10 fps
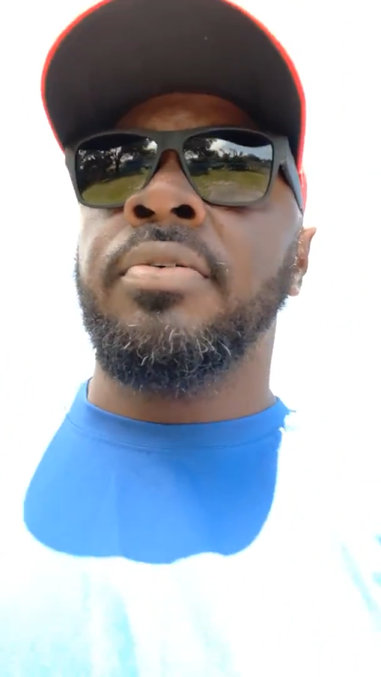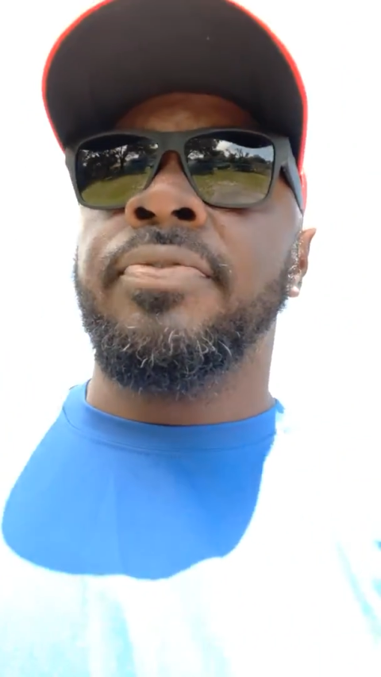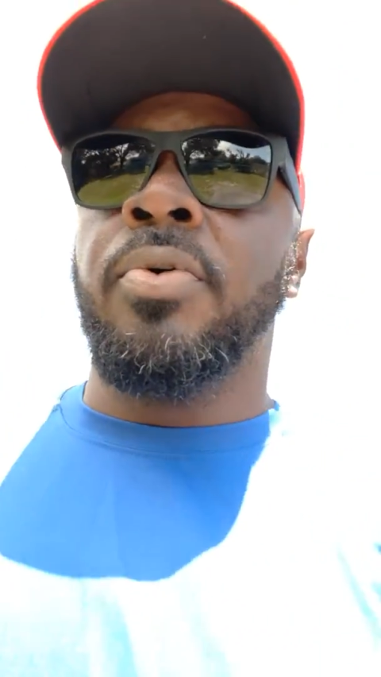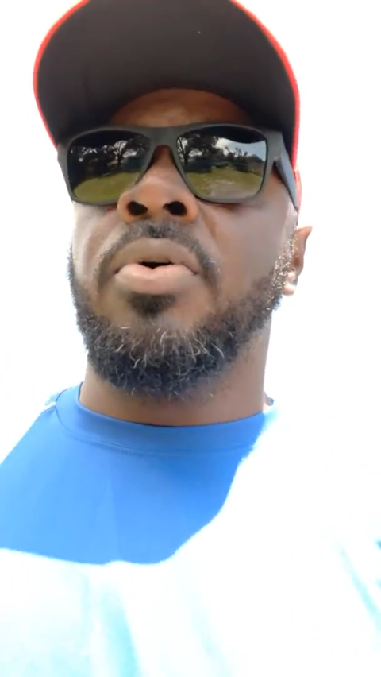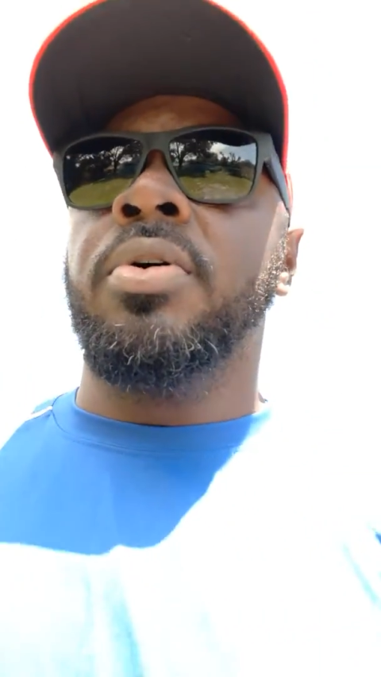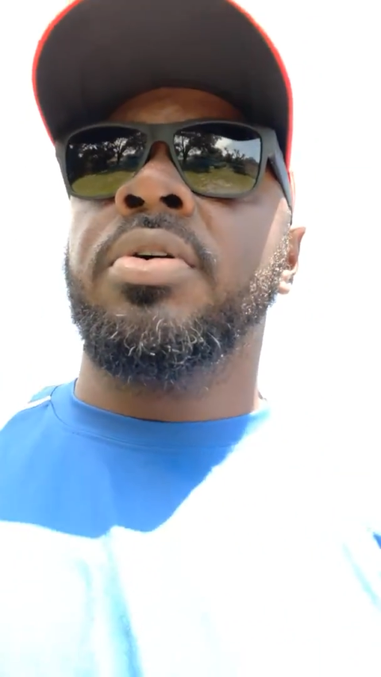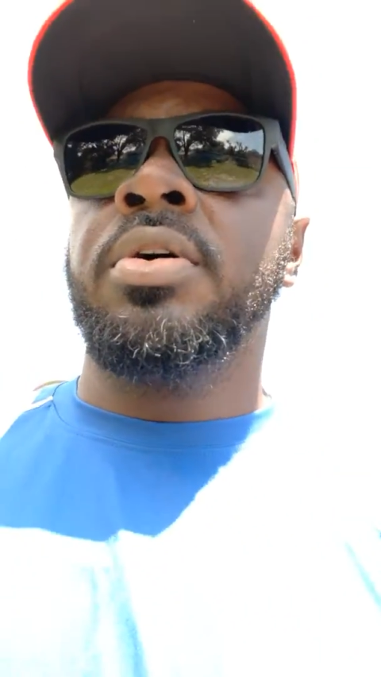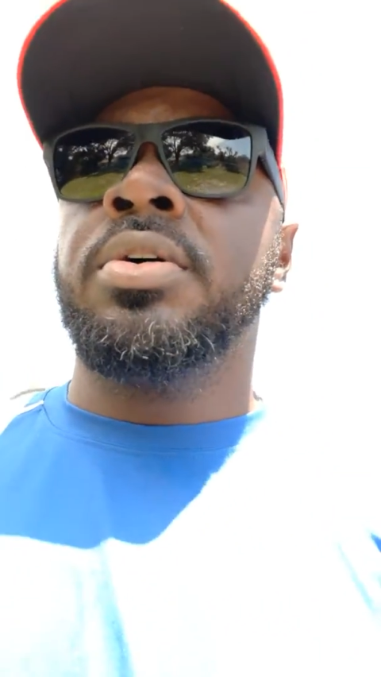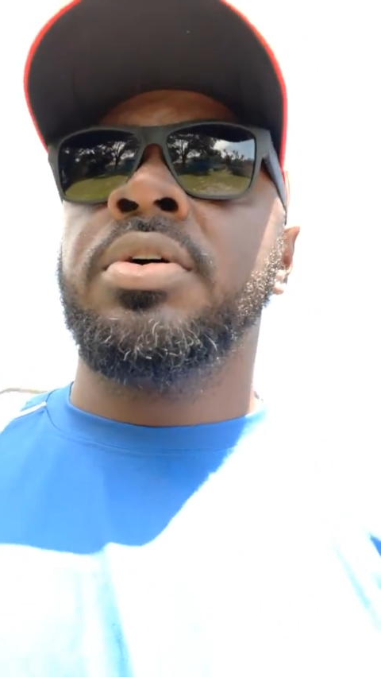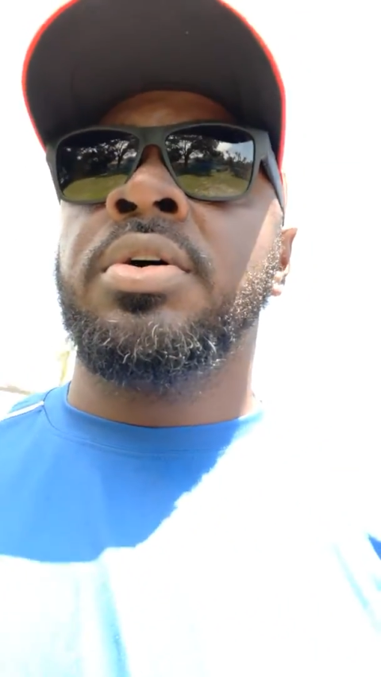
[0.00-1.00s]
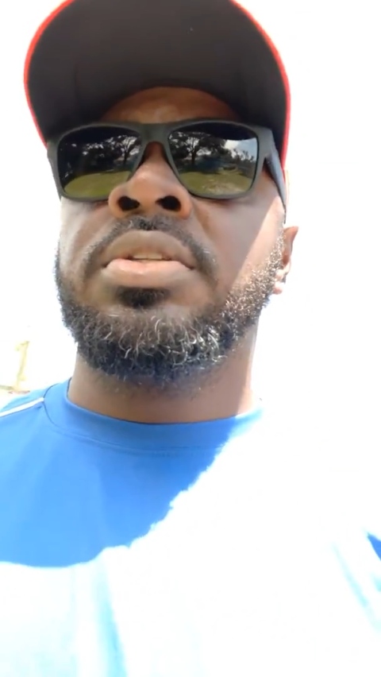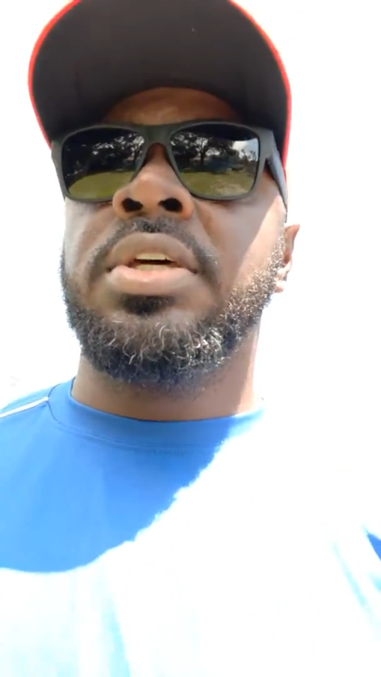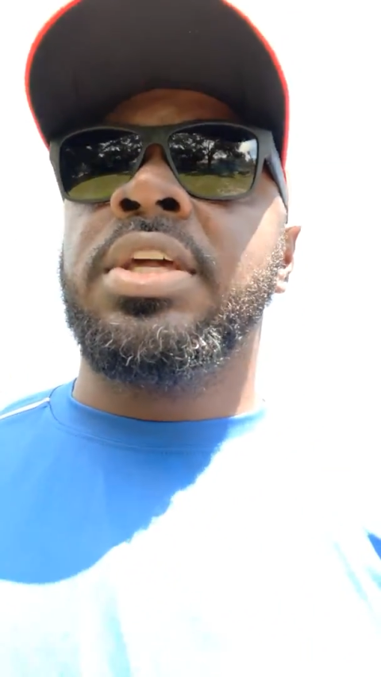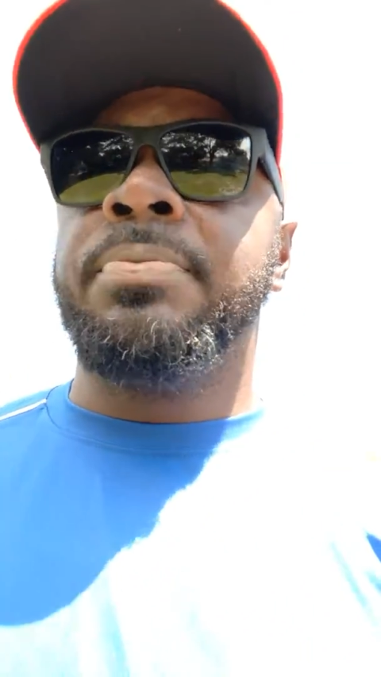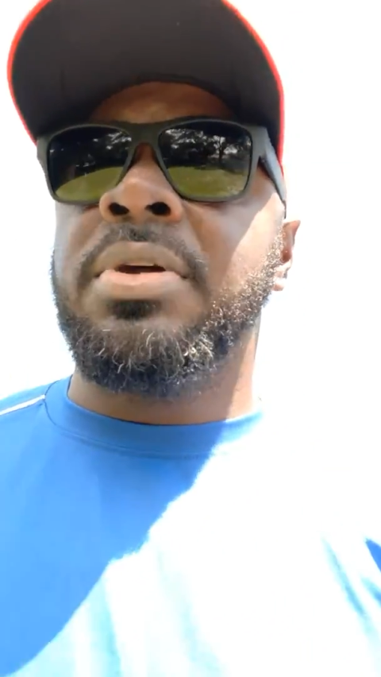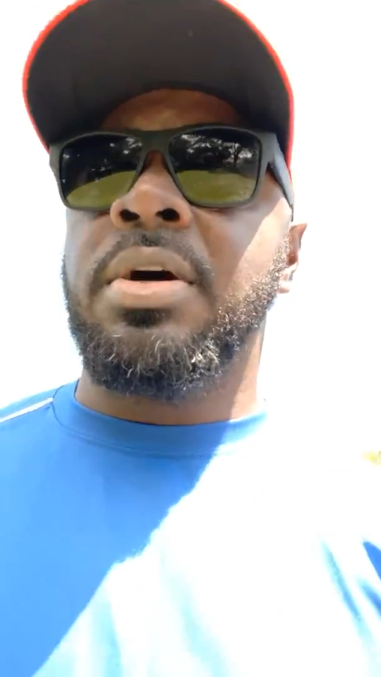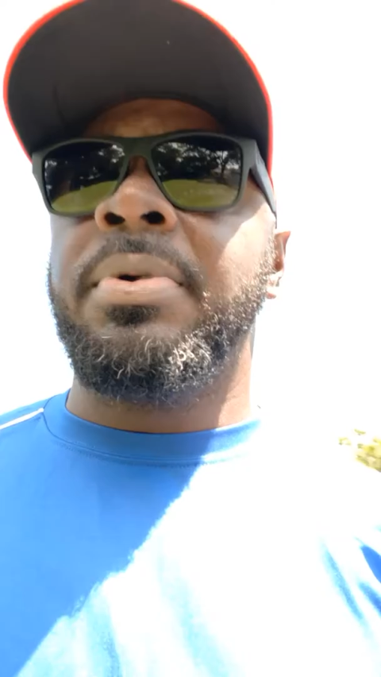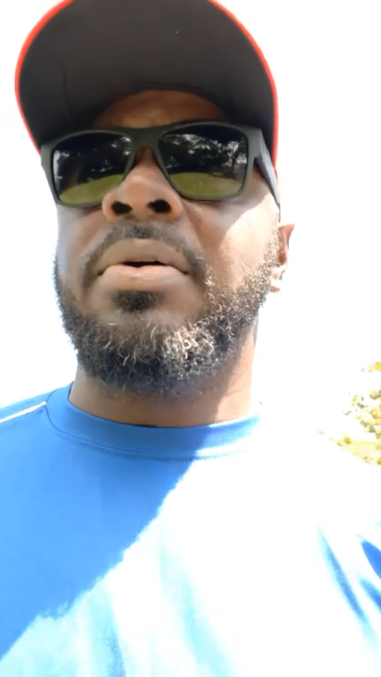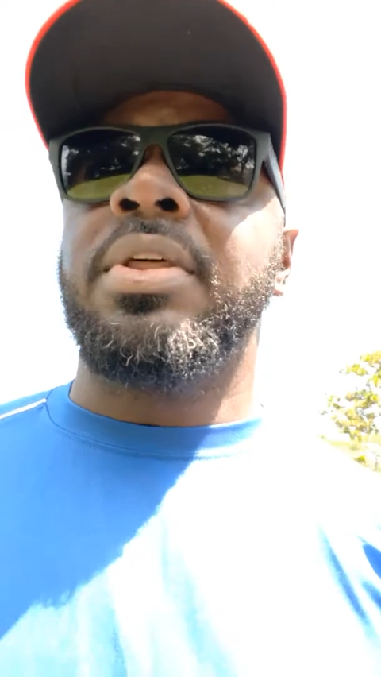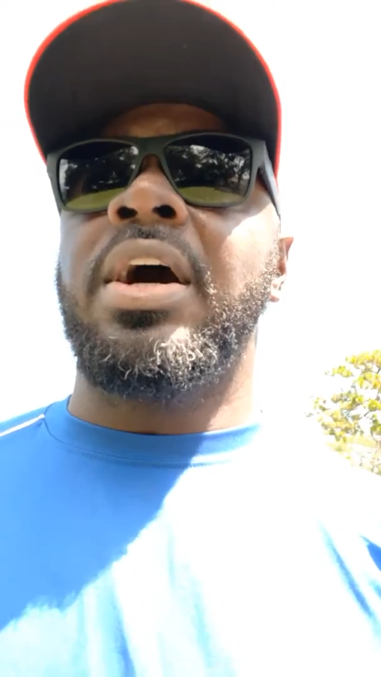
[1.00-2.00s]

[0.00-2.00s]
for to get become healthy?